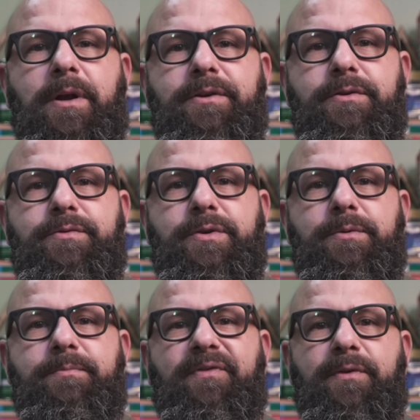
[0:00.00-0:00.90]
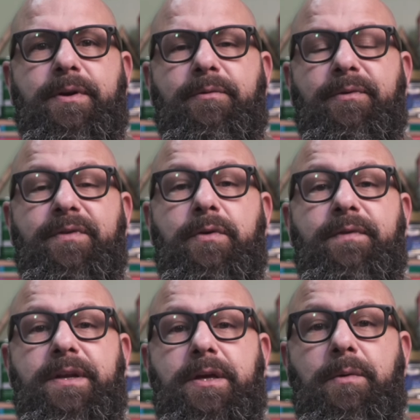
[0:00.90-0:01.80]
around YouTube for a
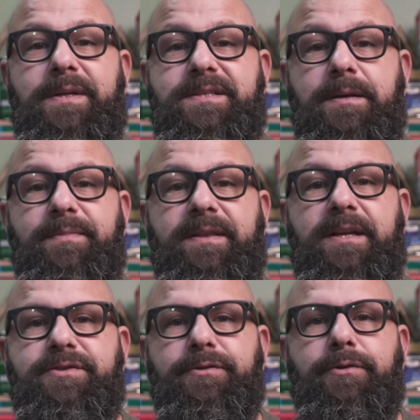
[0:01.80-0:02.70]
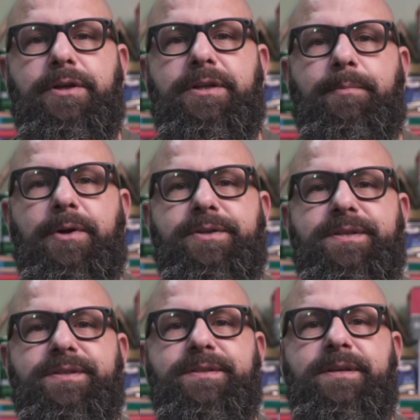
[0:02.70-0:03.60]
review video on something that you're looking to
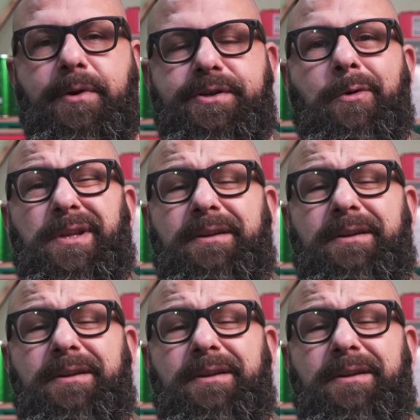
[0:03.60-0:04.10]
purchase, only